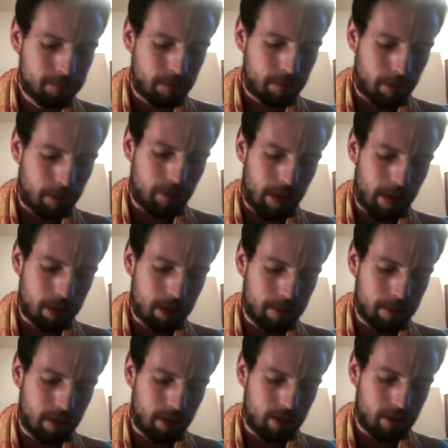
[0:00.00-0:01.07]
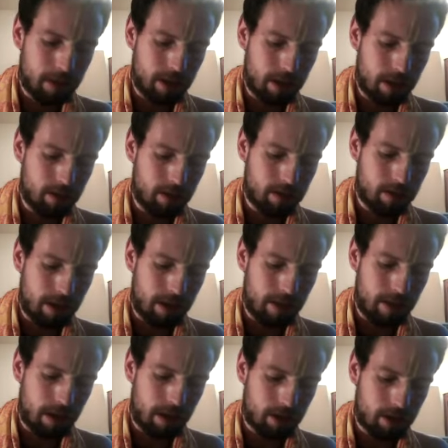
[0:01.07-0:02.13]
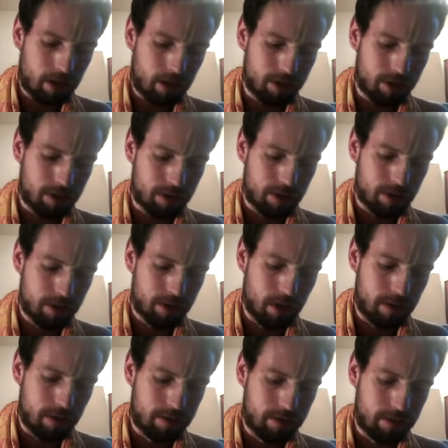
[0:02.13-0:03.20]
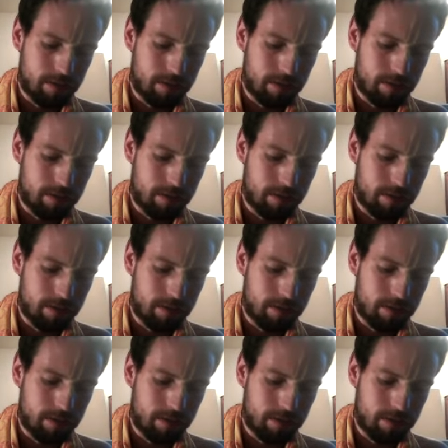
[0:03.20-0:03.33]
part of that is because he's in that consciousness of